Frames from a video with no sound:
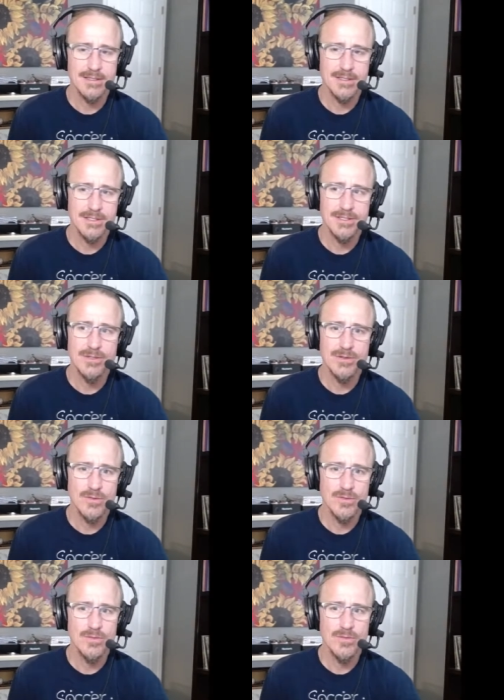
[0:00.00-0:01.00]
to
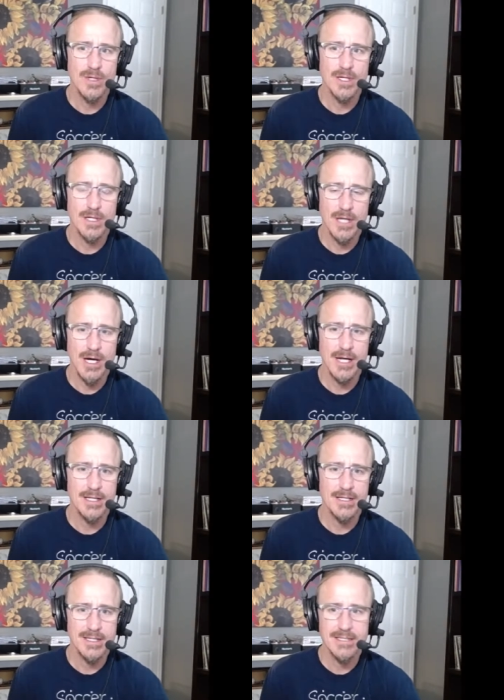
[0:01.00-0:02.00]
do what God
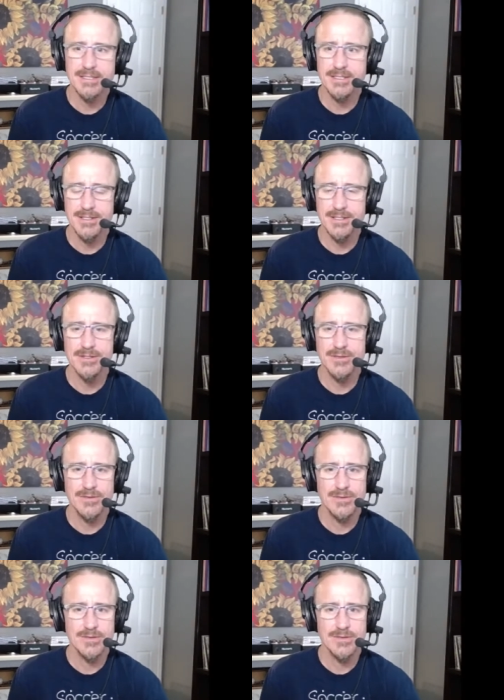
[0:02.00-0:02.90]
needs to do.